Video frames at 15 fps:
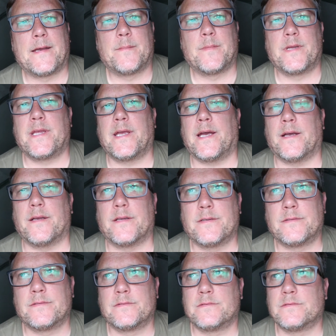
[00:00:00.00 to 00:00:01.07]
But yeah,
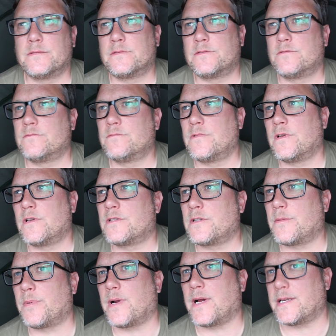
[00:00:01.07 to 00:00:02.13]

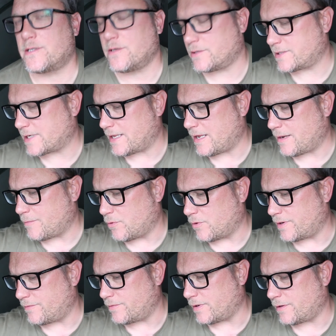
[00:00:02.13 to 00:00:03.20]
surprised not to get that
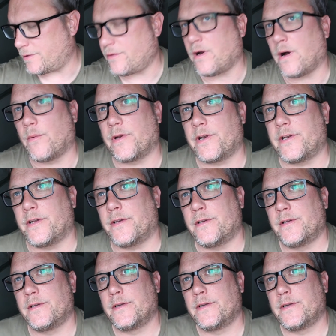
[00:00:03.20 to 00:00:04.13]
morning run. Thought I would have done.